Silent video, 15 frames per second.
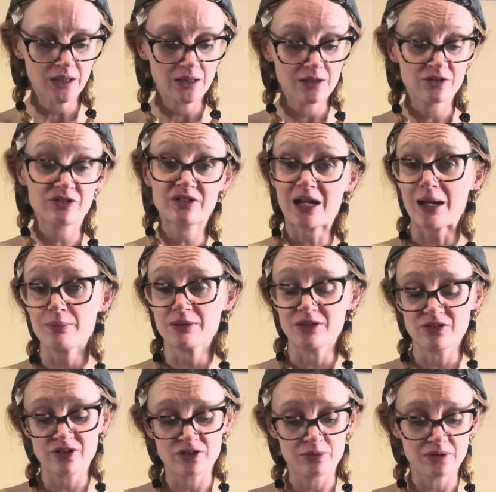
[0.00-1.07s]
Scabbers
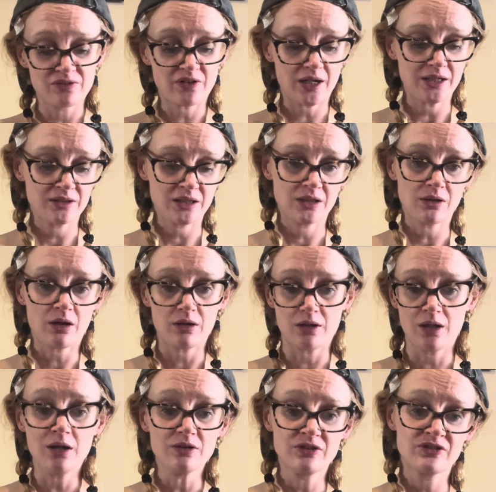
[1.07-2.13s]
has been fighting, not
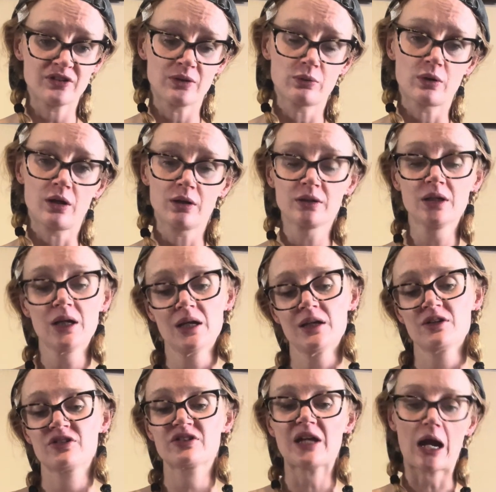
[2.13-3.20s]
us, said Ron,
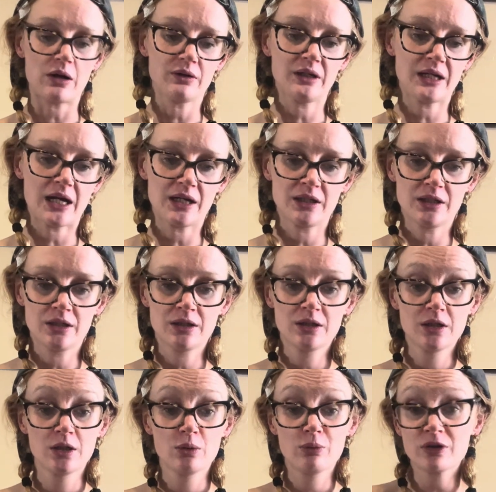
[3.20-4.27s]
scowling at her.
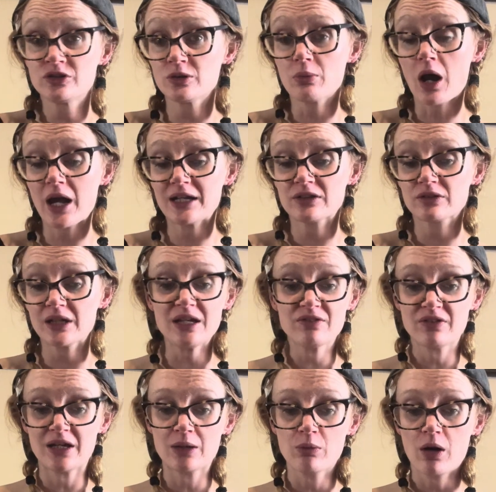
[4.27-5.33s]
Would you mind
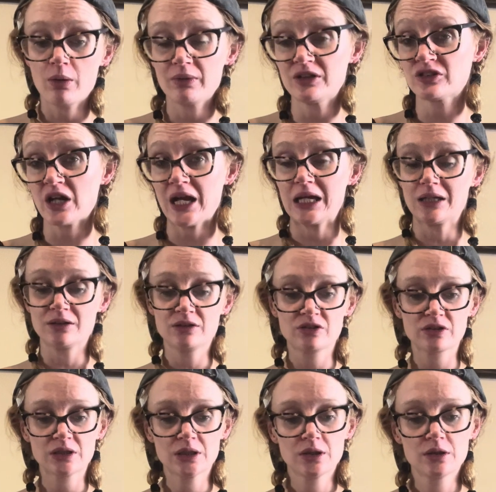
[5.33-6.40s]
leaving while we change?
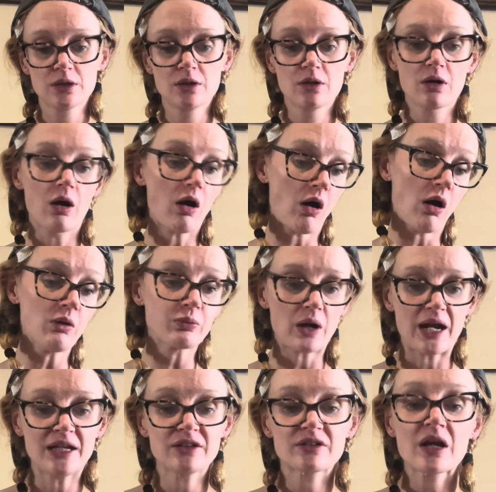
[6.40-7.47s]
All
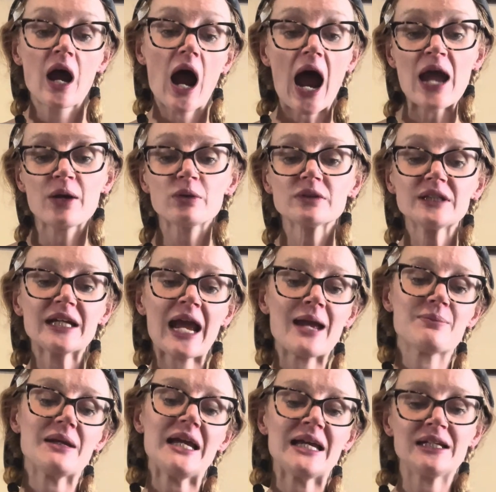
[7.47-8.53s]
right. I only came
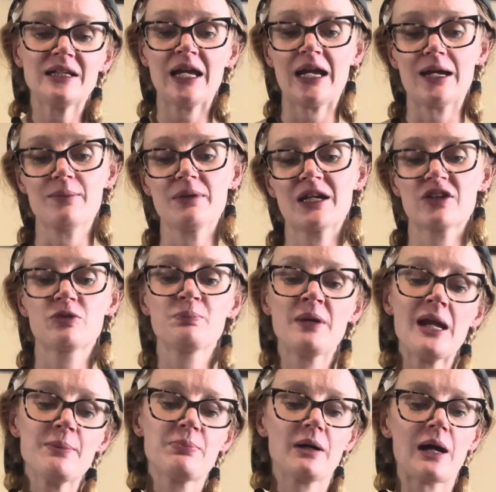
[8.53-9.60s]
in here because
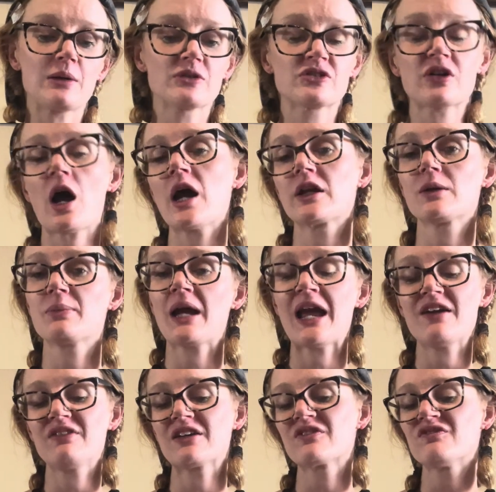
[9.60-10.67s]
people outside are
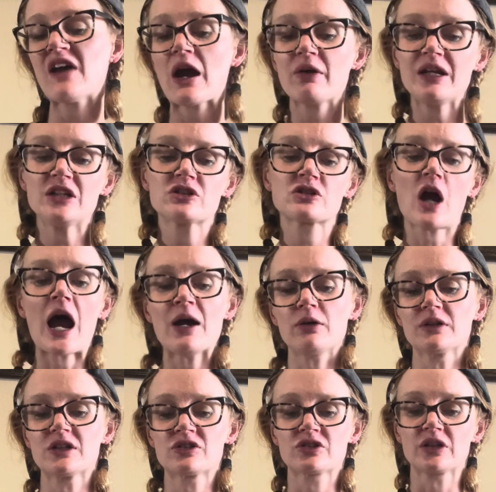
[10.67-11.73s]
behaving very
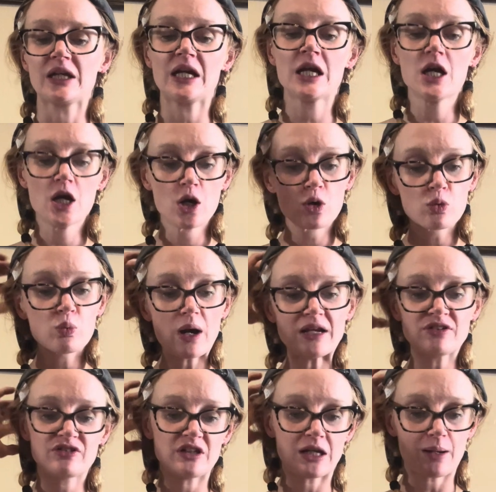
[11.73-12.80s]
childishly,
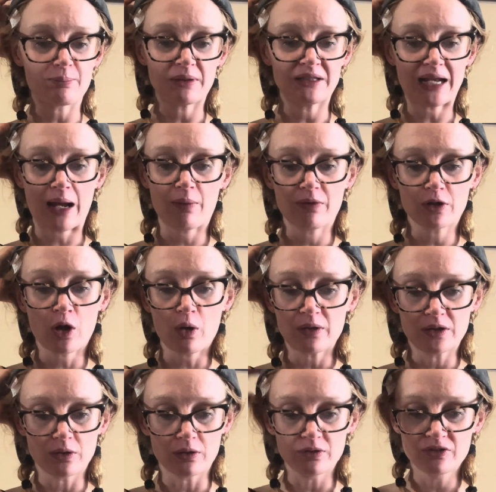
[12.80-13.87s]
racing up and down the
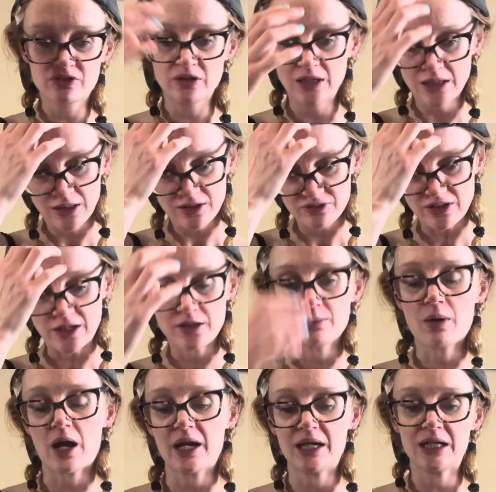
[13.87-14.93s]
corridors, said
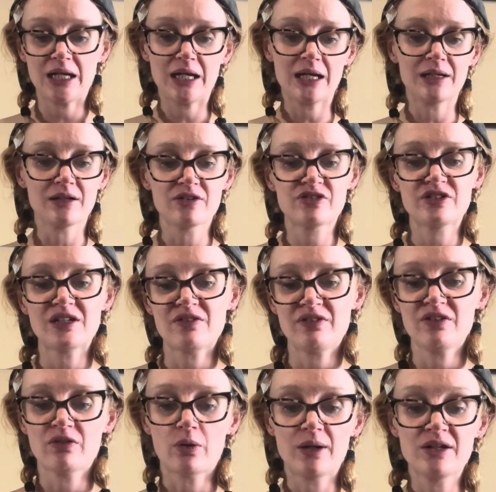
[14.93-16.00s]
Hermione in a sniffy
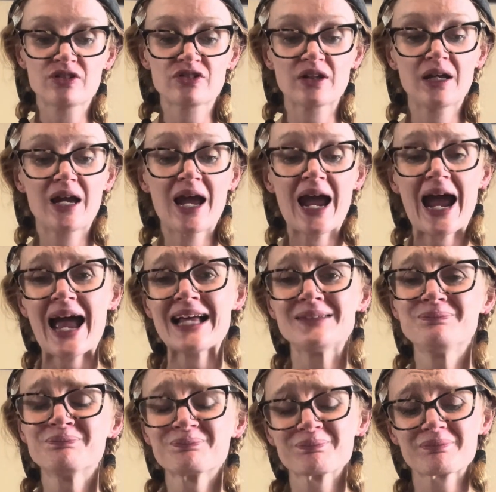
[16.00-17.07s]
voice. And
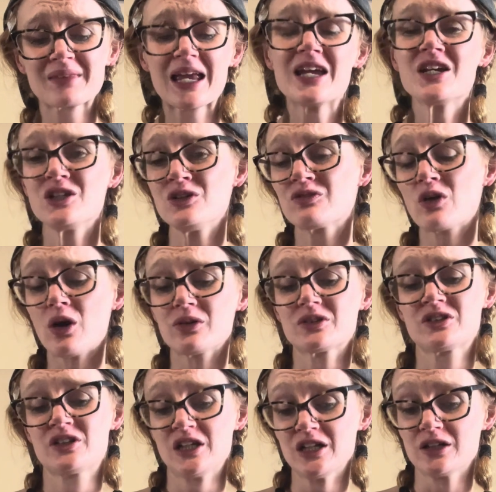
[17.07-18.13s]
you've got
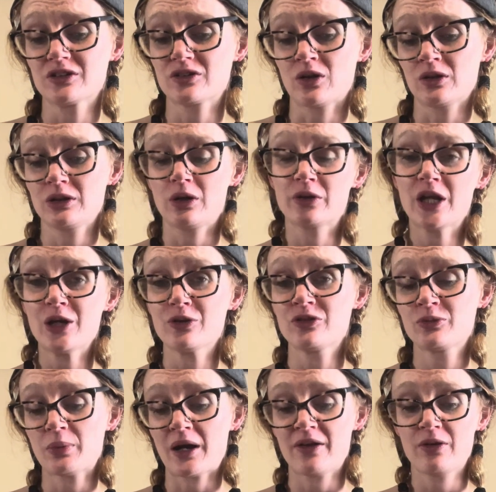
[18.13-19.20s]
dirt on your nose,
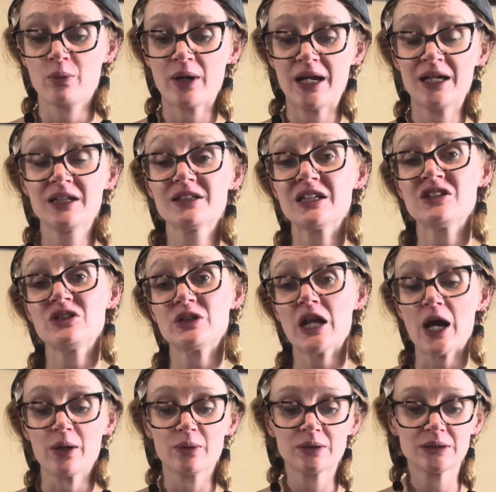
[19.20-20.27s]
by the way. Did you
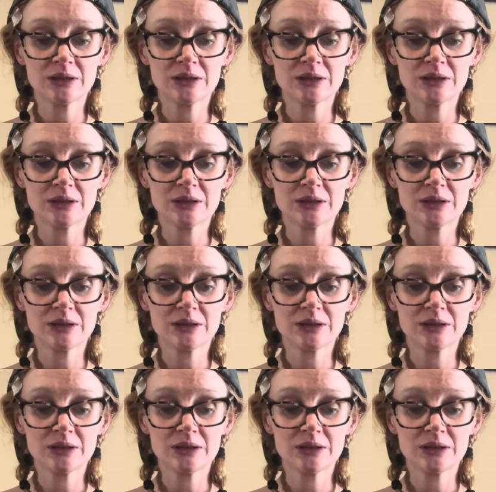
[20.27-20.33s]
know?